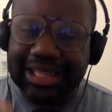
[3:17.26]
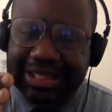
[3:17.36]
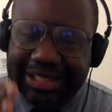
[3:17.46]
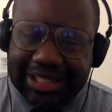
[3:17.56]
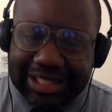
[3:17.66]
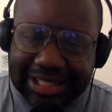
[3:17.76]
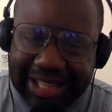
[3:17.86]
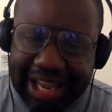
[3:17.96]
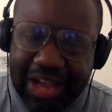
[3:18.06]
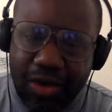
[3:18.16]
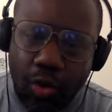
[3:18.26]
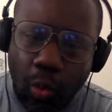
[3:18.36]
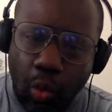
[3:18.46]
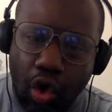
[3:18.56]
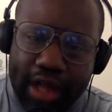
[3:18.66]
still
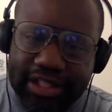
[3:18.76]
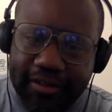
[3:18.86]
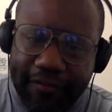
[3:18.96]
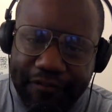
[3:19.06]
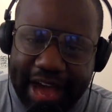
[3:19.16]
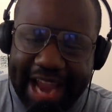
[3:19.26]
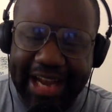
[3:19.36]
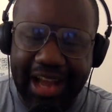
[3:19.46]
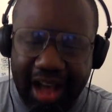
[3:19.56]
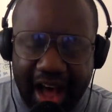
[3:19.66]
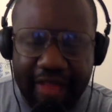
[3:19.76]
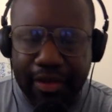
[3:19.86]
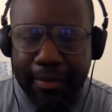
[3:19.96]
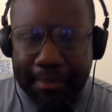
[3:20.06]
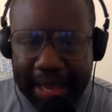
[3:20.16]
want to fight other
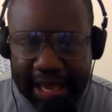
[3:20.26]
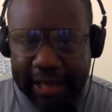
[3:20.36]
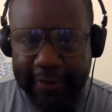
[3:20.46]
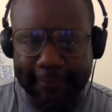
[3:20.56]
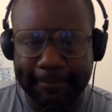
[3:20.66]
men